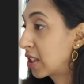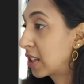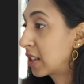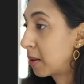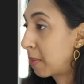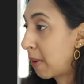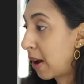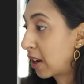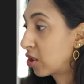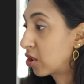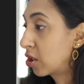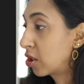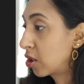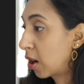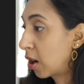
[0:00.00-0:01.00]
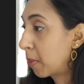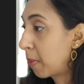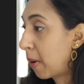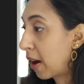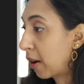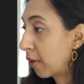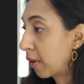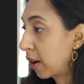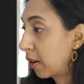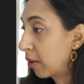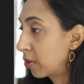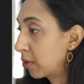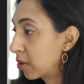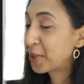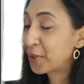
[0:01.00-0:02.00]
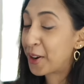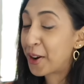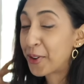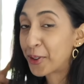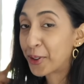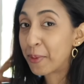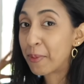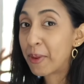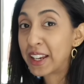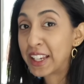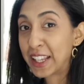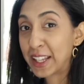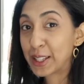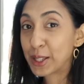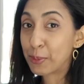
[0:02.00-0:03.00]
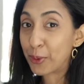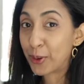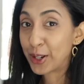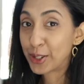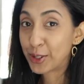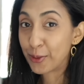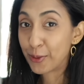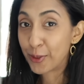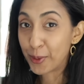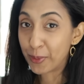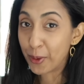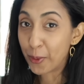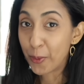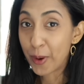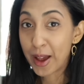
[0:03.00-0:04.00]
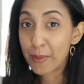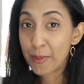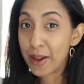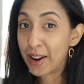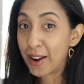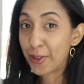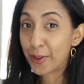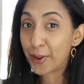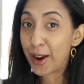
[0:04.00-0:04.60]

this to create that flow. You can also have it do full design, so you can